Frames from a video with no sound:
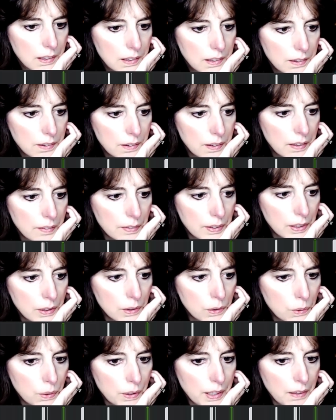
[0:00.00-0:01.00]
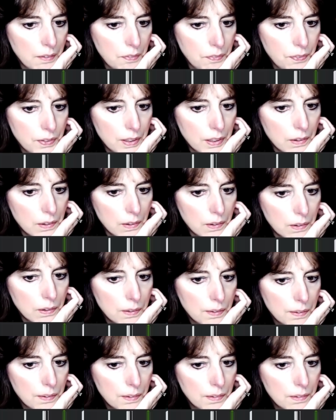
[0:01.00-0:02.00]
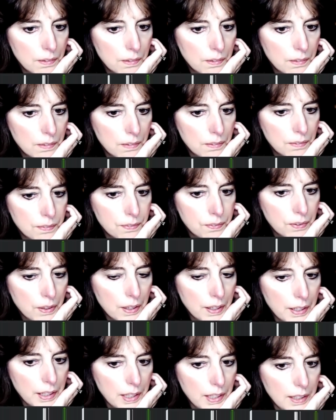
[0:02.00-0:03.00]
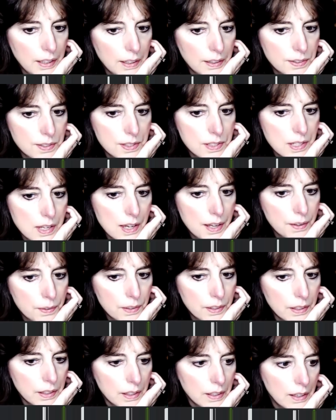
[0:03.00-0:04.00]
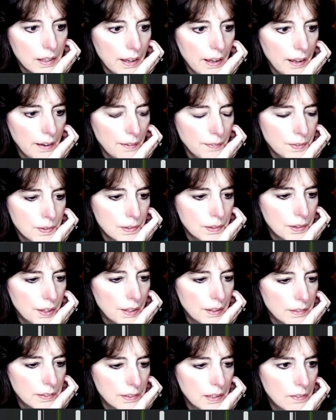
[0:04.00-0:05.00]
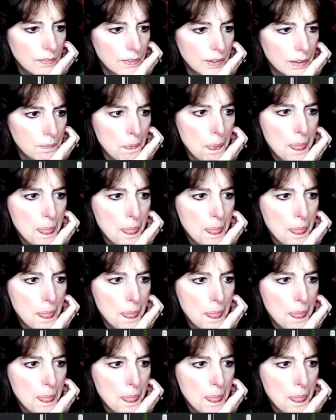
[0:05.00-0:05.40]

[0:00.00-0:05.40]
They're having a craft fair Friday and Saturday after Thanksgiving.